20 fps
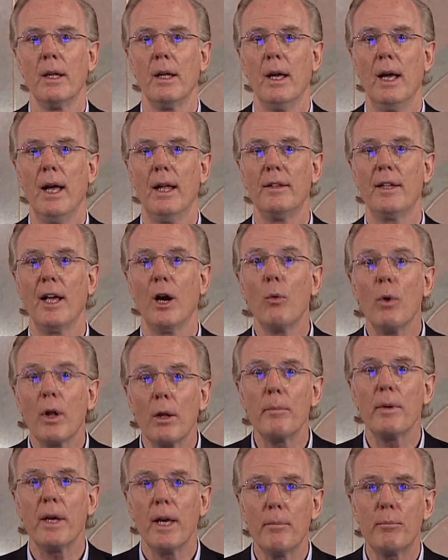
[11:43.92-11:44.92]
And there will
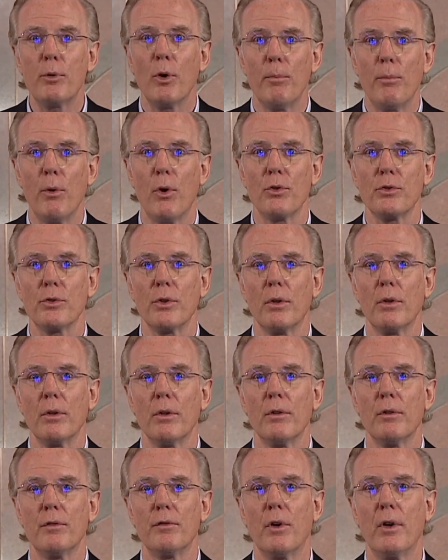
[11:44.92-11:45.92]
be a proposal
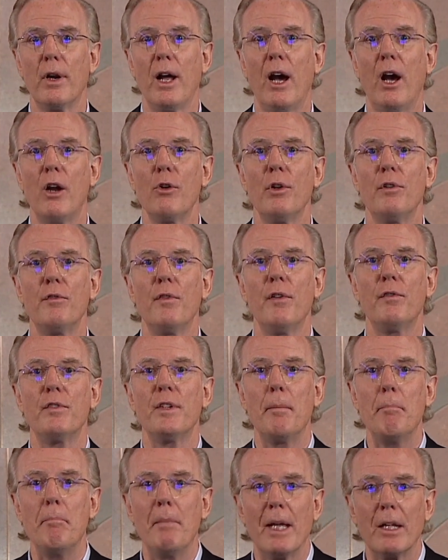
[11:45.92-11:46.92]
for 150
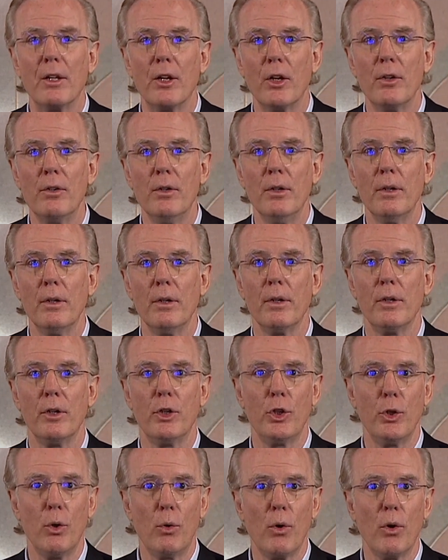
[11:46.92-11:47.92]
million
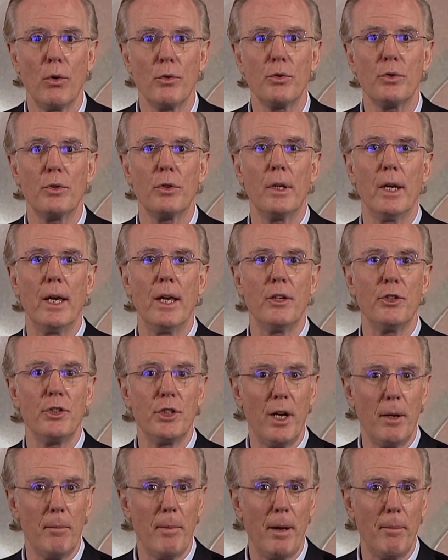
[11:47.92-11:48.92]
euros in
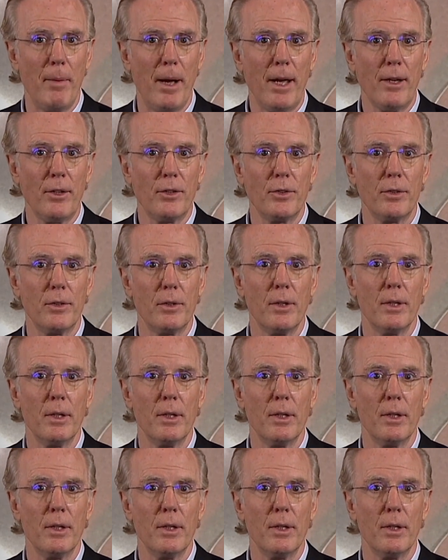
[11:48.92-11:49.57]
share buybacks